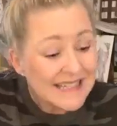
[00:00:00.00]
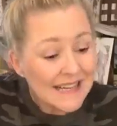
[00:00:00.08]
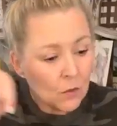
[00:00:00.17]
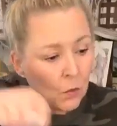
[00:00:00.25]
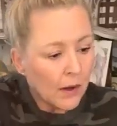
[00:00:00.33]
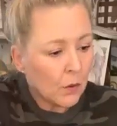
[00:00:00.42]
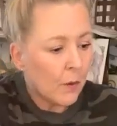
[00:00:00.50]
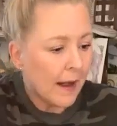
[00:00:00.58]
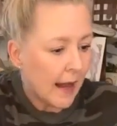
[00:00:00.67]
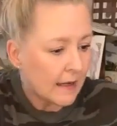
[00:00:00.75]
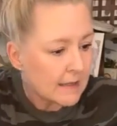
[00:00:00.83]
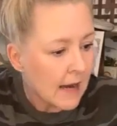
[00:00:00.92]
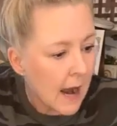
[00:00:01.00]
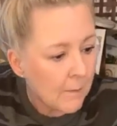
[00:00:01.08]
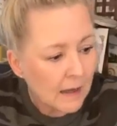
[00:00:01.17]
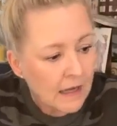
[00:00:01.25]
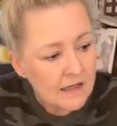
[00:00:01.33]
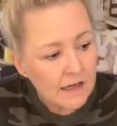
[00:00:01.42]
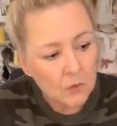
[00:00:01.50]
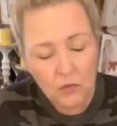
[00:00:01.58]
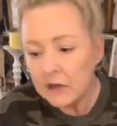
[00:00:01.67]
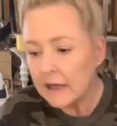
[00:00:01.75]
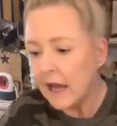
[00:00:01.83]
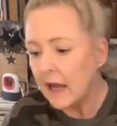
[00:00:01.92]
I didn't want to run out of time because I'm
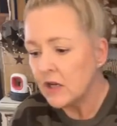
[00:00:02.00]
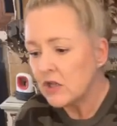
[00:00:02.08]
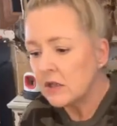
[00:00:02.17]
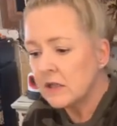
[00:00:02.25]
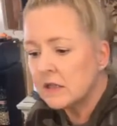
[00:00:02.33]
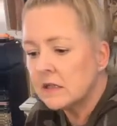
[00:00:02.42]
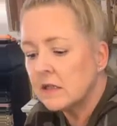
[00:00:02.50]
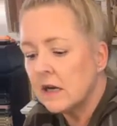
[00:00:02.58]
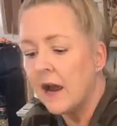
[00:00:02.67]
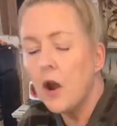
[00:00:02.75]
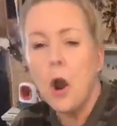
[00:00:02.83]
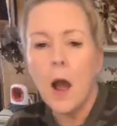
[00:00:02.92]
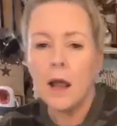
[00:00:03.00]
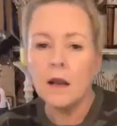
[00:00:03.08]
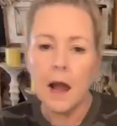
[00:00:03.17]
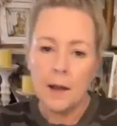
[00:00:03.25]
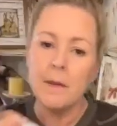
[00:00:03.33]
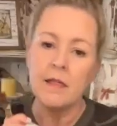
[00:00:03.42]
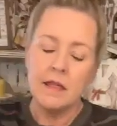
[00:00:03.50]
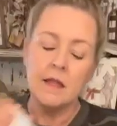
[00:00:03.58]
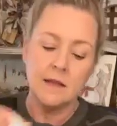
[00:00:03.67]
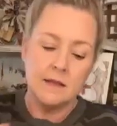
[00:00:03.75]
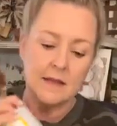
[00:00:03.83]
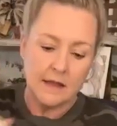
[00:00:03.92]
really anxious. I
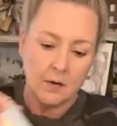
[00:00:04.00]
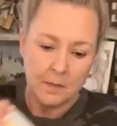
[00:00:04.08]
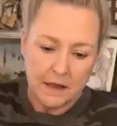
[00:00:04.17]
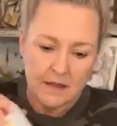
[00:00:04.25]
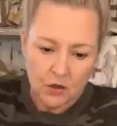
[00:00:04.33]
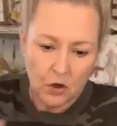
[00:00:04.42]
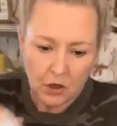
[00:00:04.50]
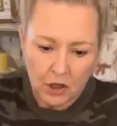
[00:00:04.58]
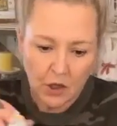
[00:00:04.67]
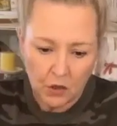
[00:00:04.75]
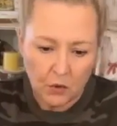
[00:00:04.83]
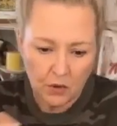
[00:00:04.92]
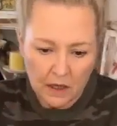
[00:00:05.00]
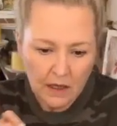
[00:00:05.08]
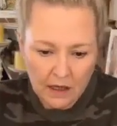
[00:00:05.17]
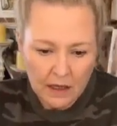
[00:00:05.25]
think this is going to be so cute.